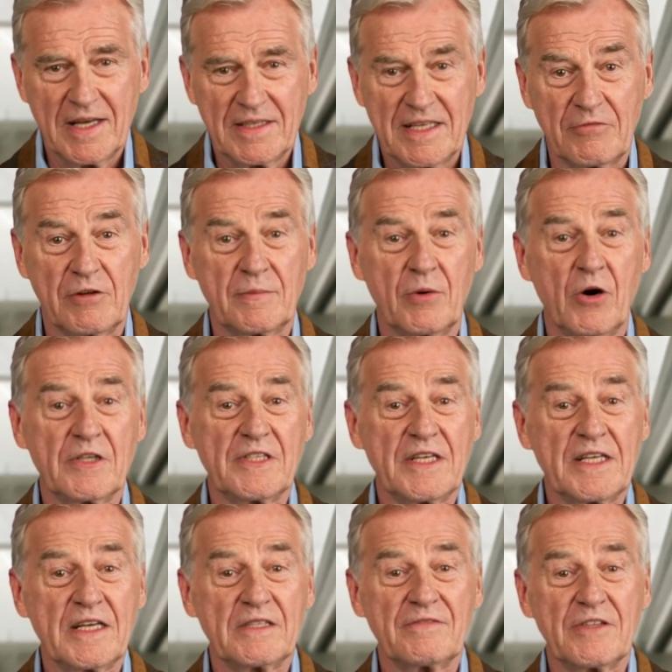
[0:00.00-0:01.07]
that reports
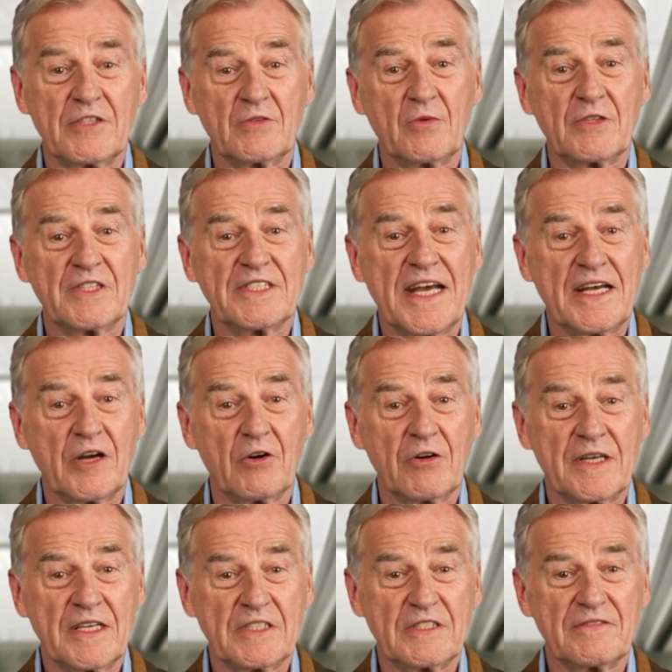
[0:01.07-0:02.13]
the individual state
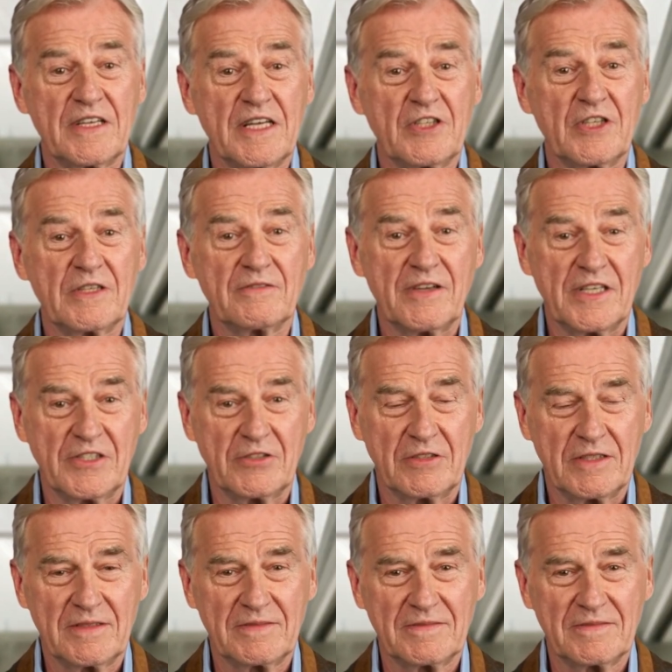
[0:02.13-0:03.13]
earnings of each investor.